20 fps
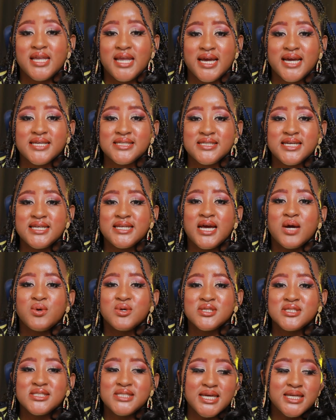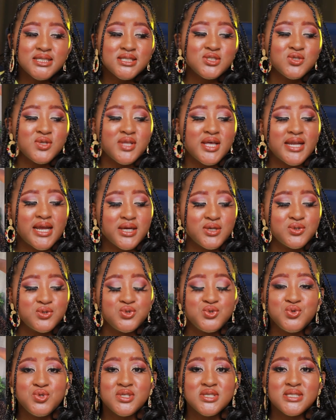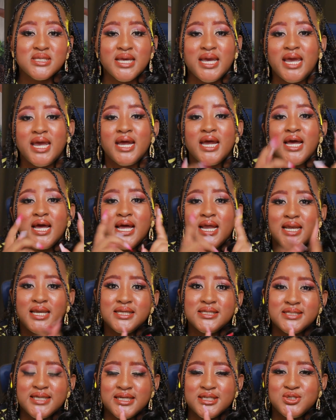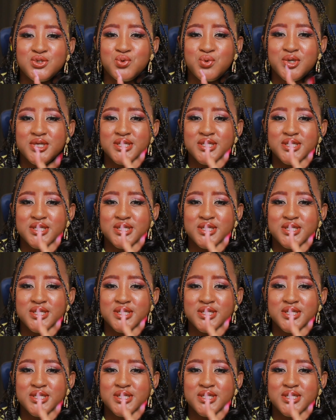Like I said, I was sent so that I could do this hair. Let's get to